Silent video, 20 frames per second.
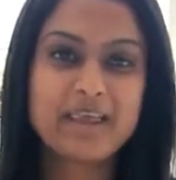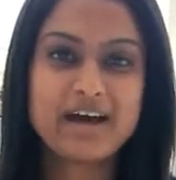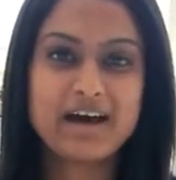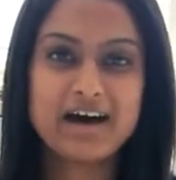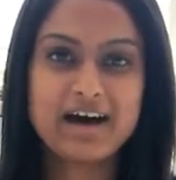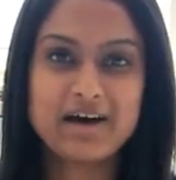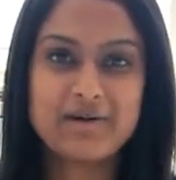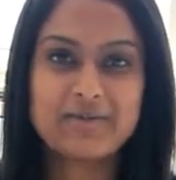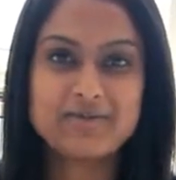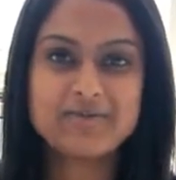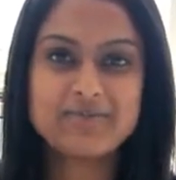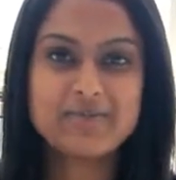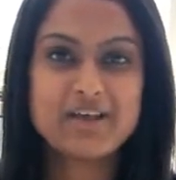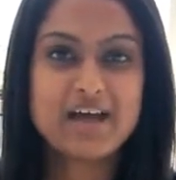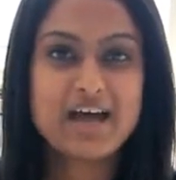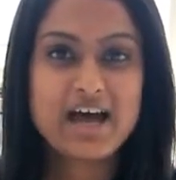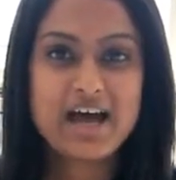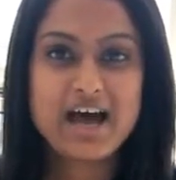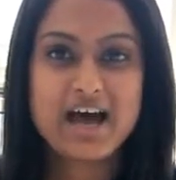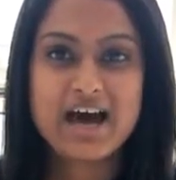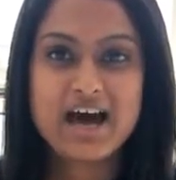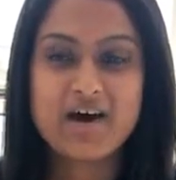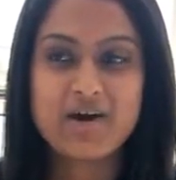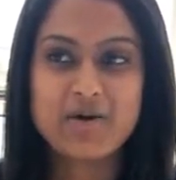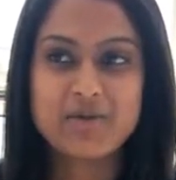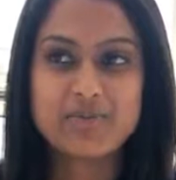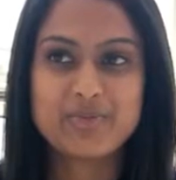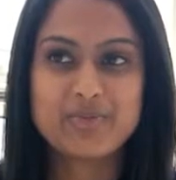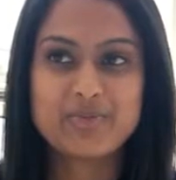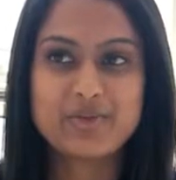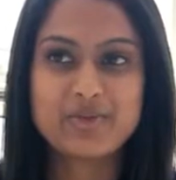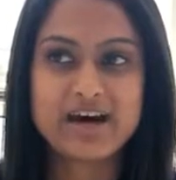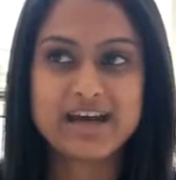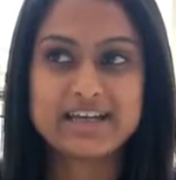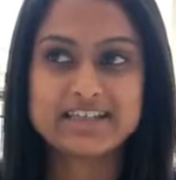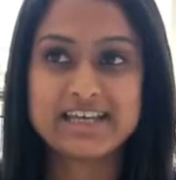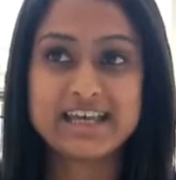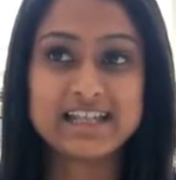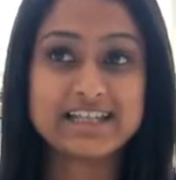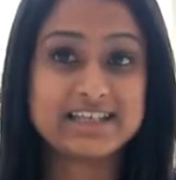Um, on my
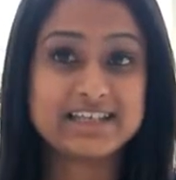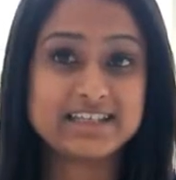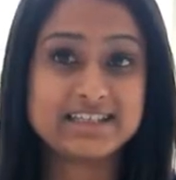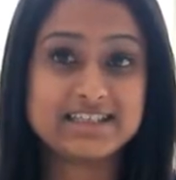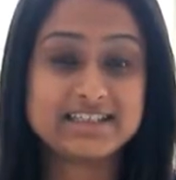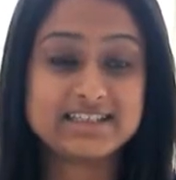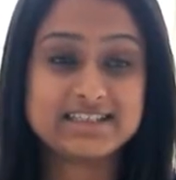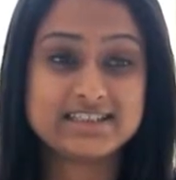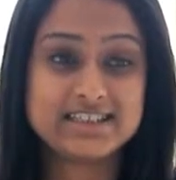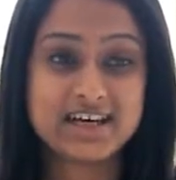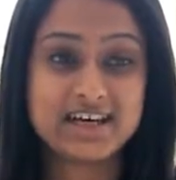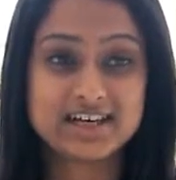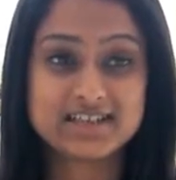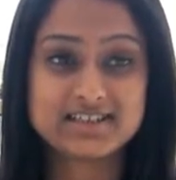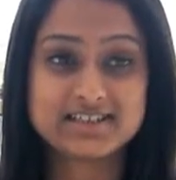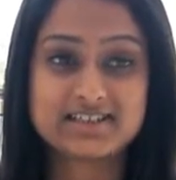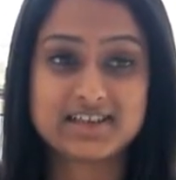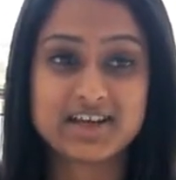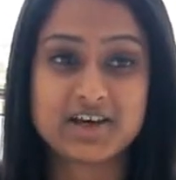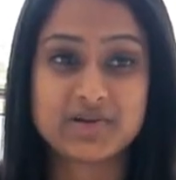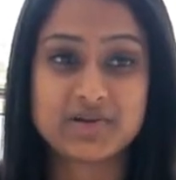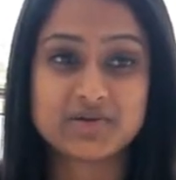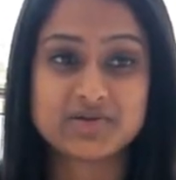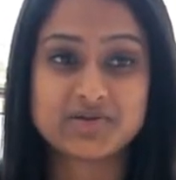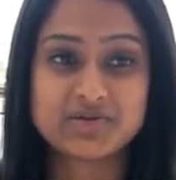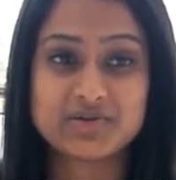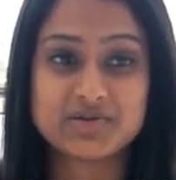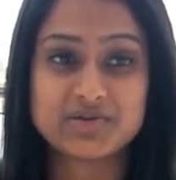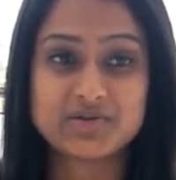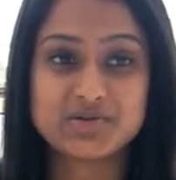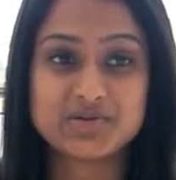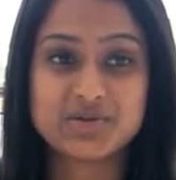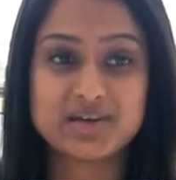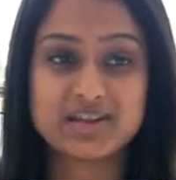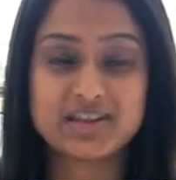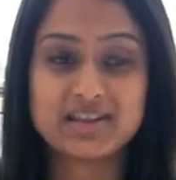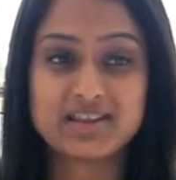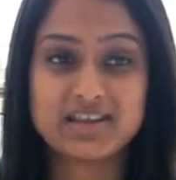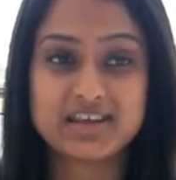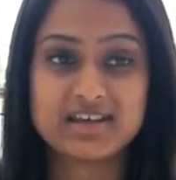daily tasks, I also do
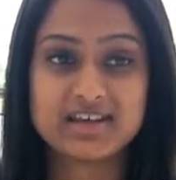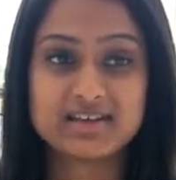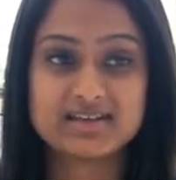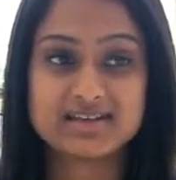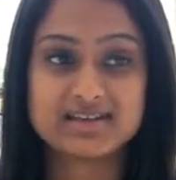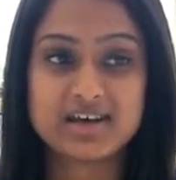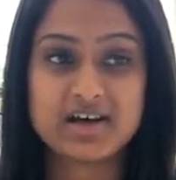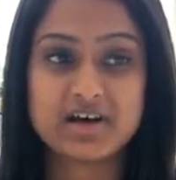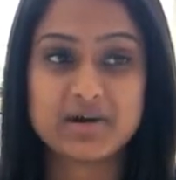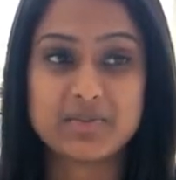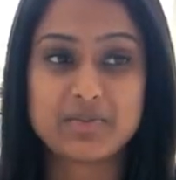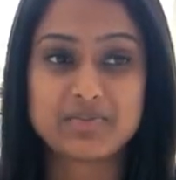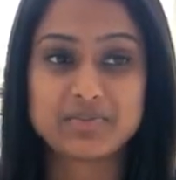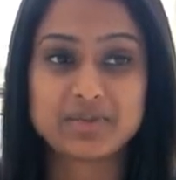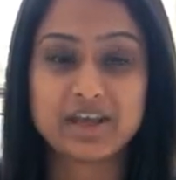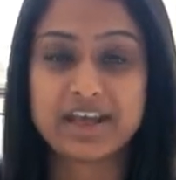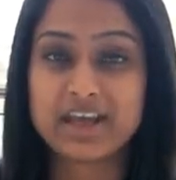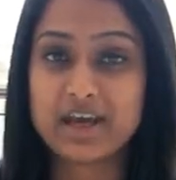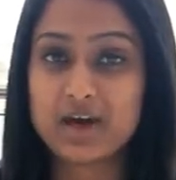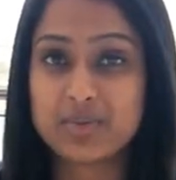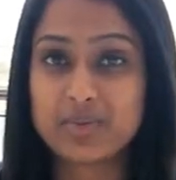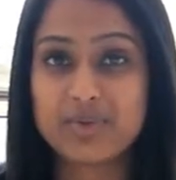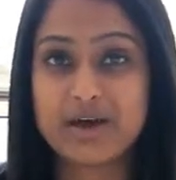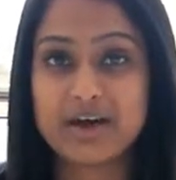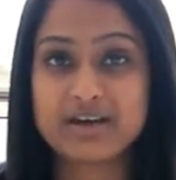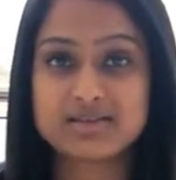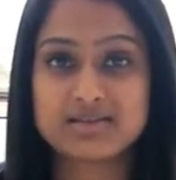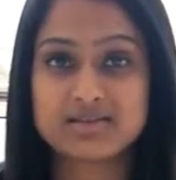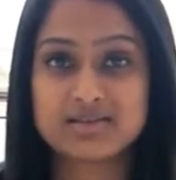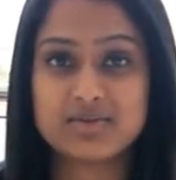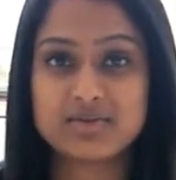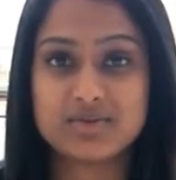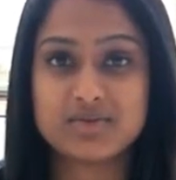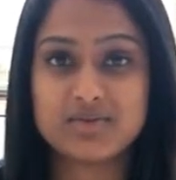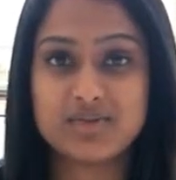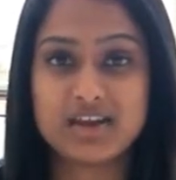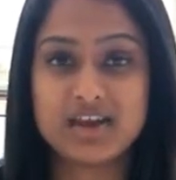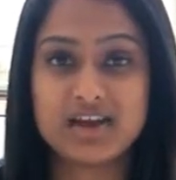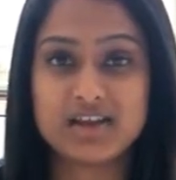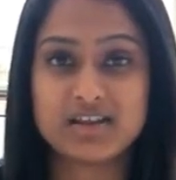other things um, like help out some
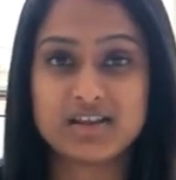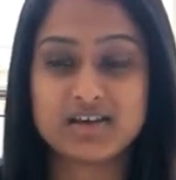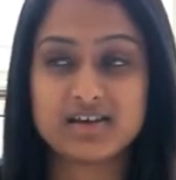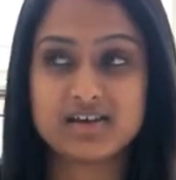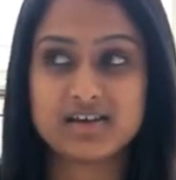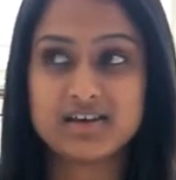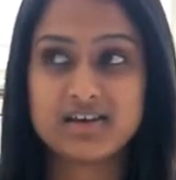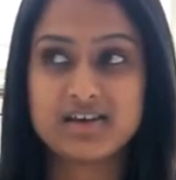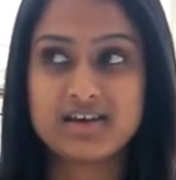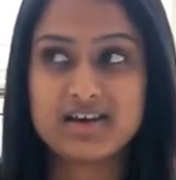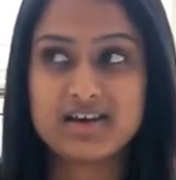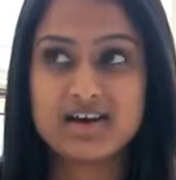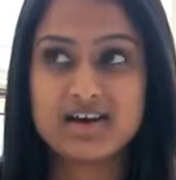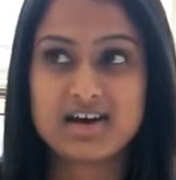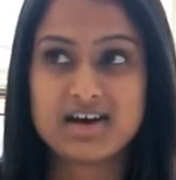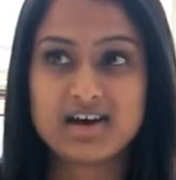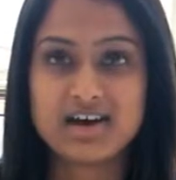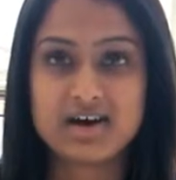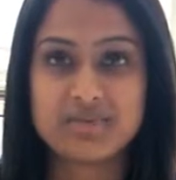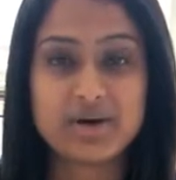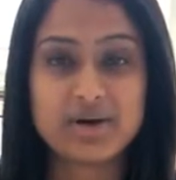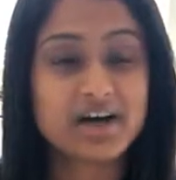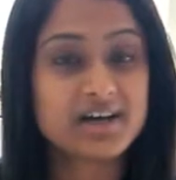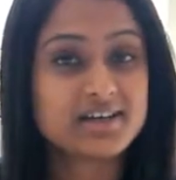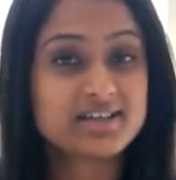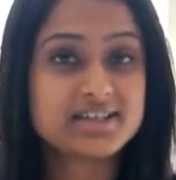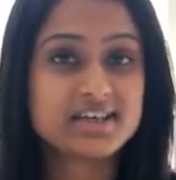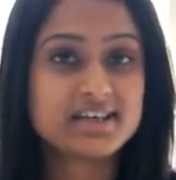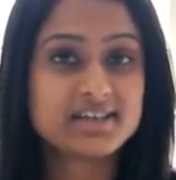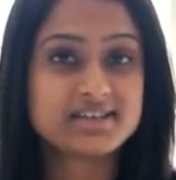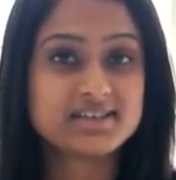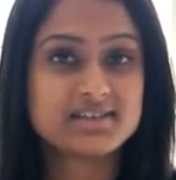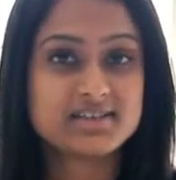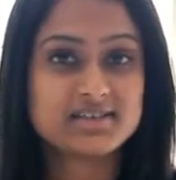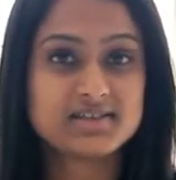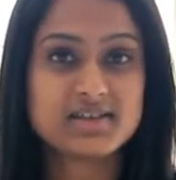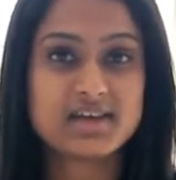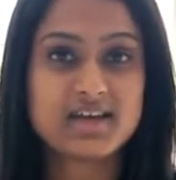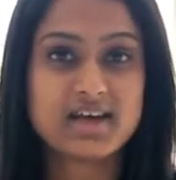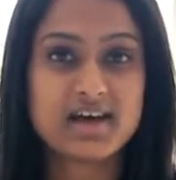of the other um,
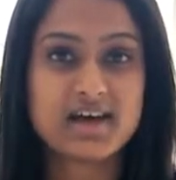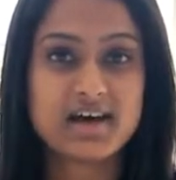architects.